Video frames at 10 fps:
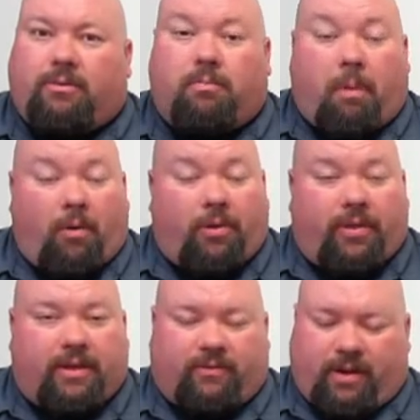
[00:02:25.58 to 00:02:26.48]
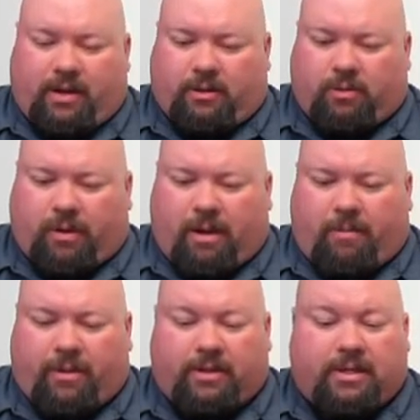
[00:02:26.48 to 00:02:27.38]
Both of these vehicles will come
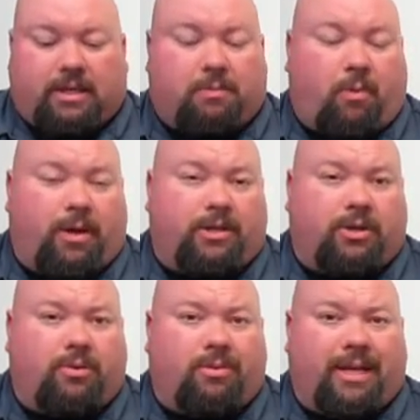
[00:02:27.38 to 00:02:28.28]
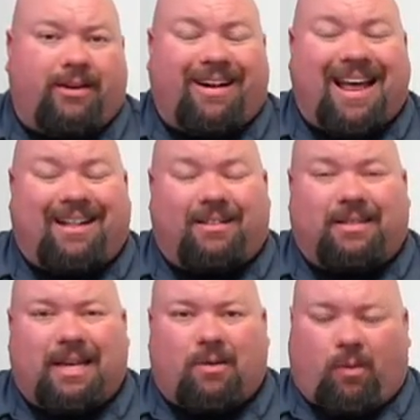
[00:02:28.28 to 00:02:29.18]
with a 6.2 liter
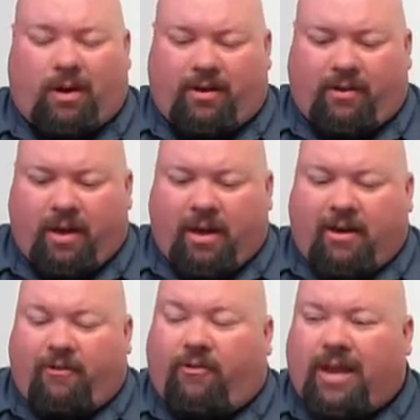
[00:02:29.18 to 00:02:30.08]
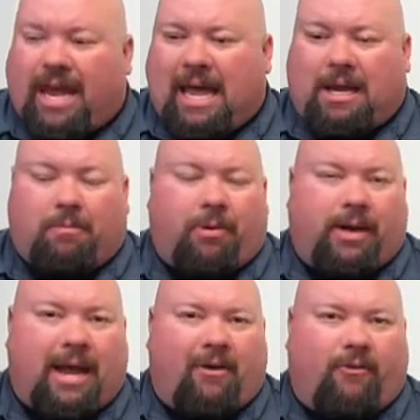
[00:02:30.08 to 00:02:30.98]
LT1 V8,
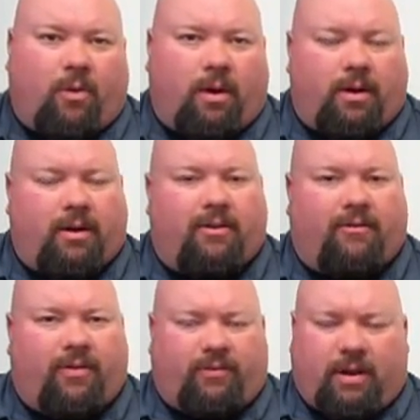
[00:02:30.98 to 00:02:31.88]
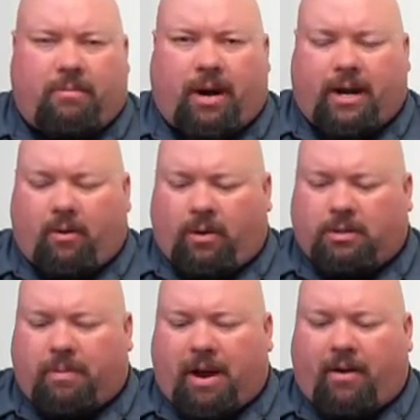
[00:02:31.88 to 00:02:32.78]
putting out 450 brake
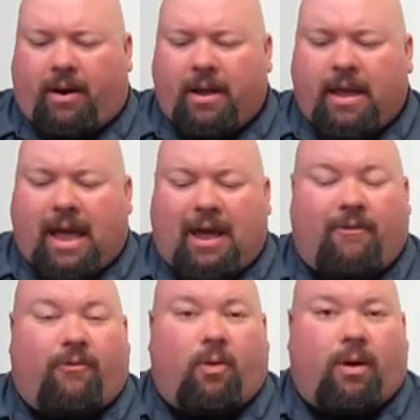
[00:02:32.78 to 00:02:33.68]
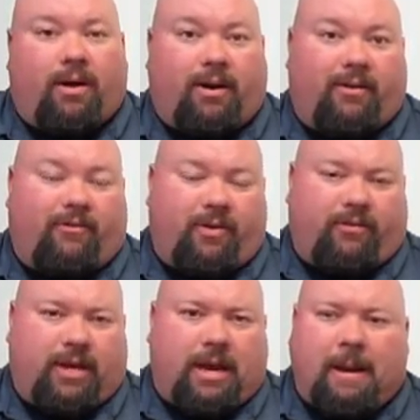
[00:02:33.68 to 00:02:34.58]
horsepower and
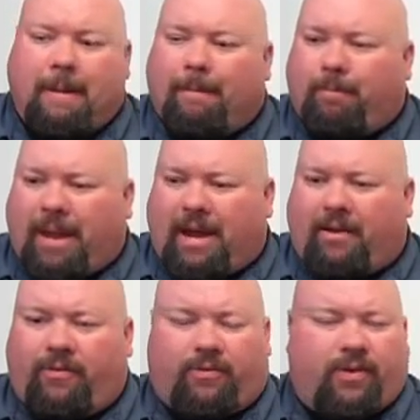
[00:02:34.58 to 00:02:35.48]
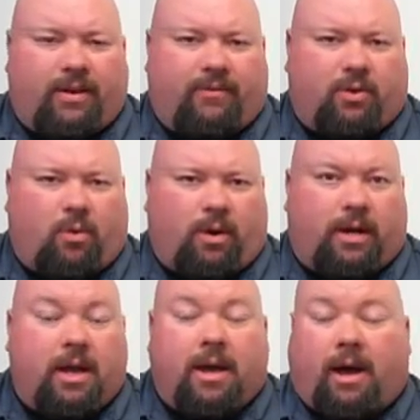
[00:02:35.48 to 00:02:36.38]
450 pounds-feet of
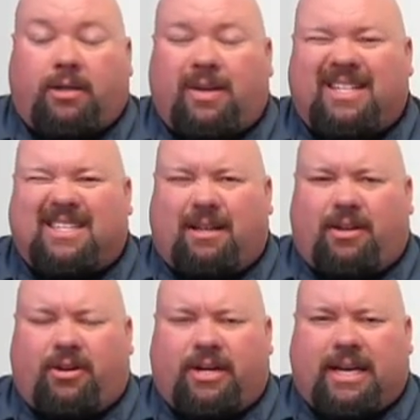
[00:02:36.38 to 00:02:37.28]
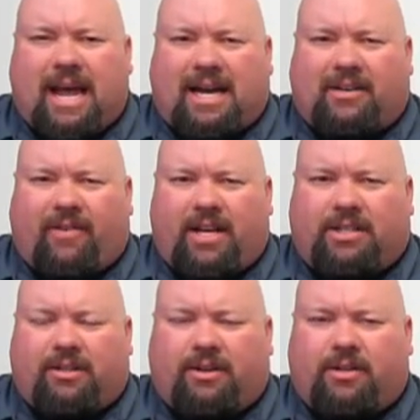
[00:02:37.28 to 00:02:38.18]
torque. Also has cylinder
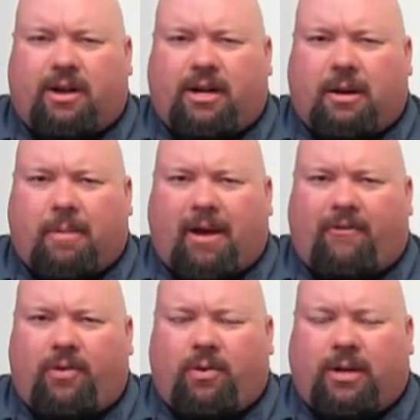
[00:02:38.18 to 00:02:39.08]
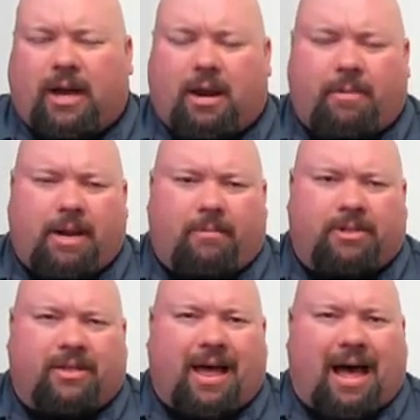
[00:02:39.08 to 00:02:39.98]
deactivation. They're talking about fuel economy
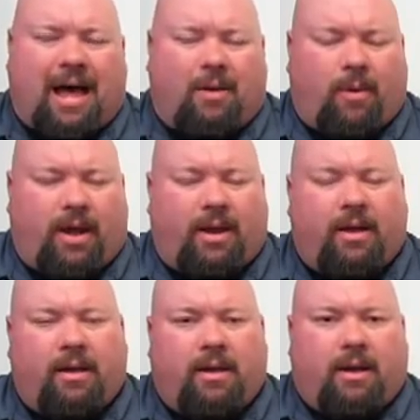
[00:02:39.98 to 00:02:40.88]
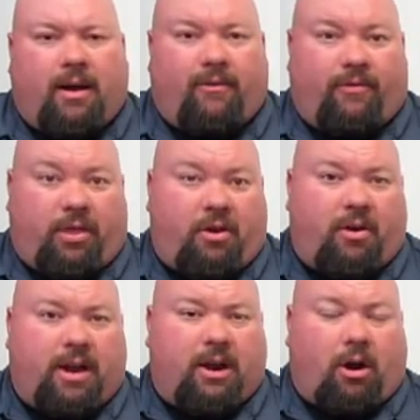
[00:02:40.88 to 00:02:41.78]
numbers on the highway of
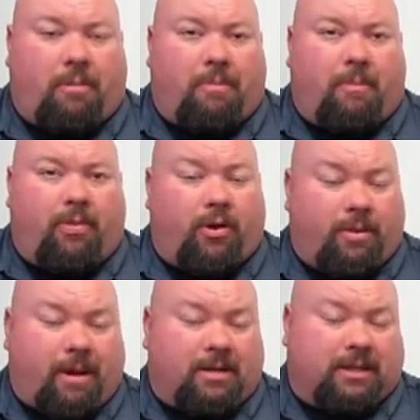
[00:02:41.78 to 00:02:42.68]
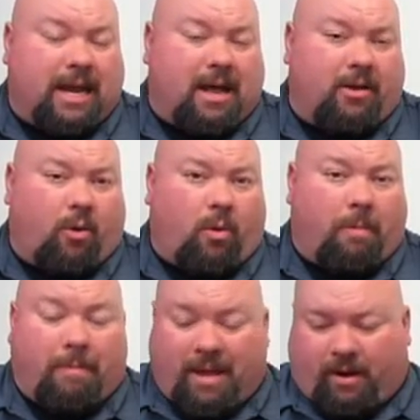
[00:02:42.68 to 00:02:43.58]
30 miles a gallon or
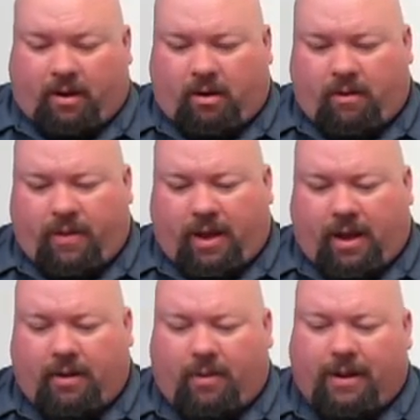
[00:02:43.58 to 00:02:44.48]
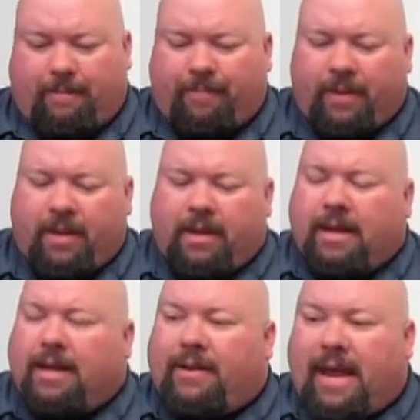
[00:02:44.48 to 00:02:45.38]
better on the highway.
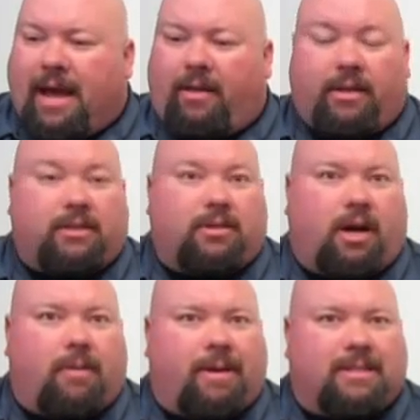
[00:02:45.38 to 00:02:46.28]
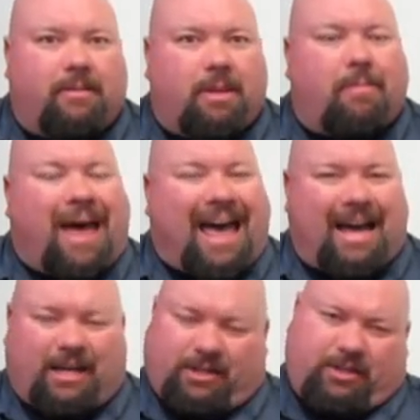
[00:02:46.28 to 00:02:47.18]
Now, let's talk about some of the
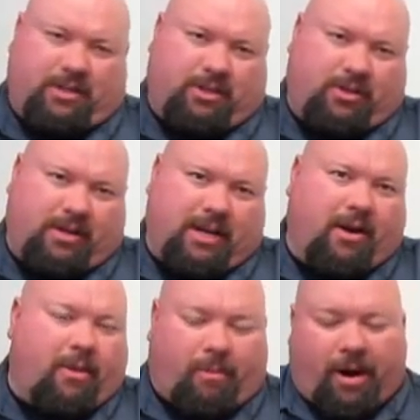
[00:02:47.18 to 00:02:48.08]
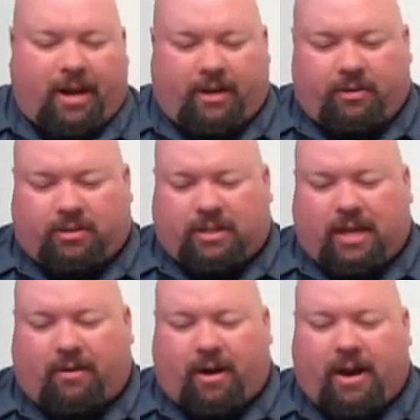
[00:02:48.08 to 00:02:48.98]
packages that you can get on the brand new
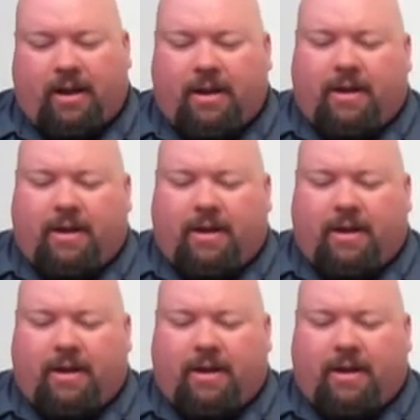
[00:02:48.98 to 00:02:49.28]
Stingray.